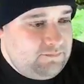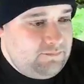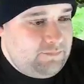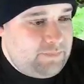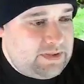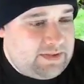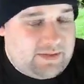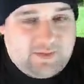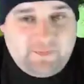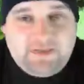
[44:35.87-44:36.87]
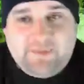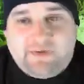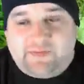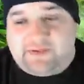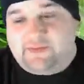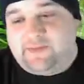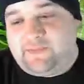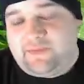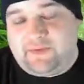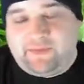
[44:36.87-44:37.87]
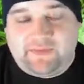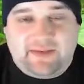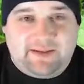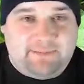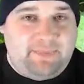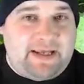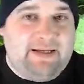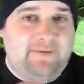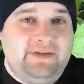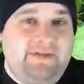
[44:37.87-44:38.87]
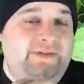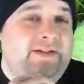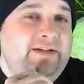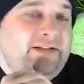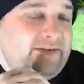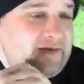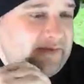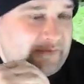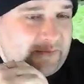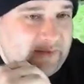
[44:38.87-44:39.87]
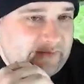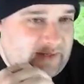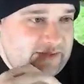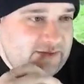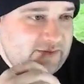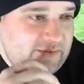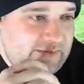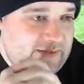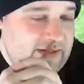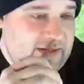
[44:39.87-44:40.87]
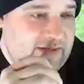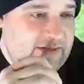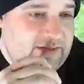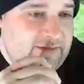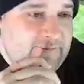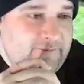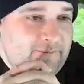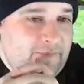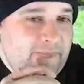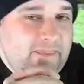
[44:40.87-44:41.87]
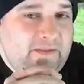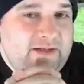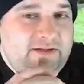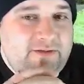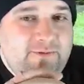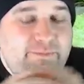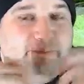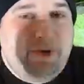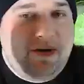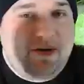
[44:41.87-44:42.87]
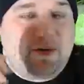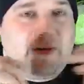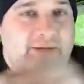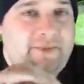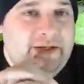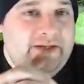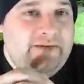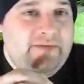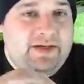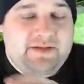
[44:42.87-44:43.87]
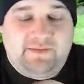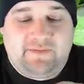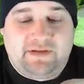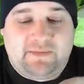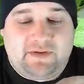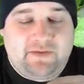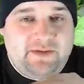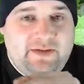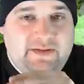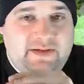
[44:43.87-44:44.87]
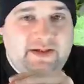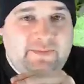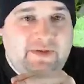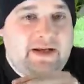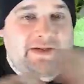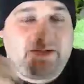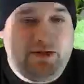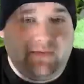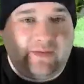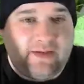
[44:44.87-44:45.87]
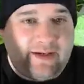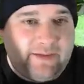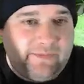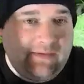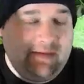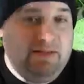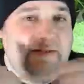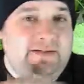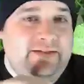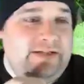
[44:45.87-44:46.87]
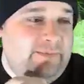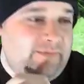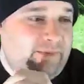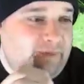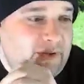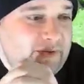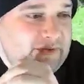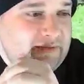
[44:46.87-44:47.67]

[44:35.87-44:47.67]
But like Home Depot has those thick black ones. Those are the ones I use, and they do bow quite a bit if you actually fill them all the way to the top. And I actually use clamps to keep them from bowing.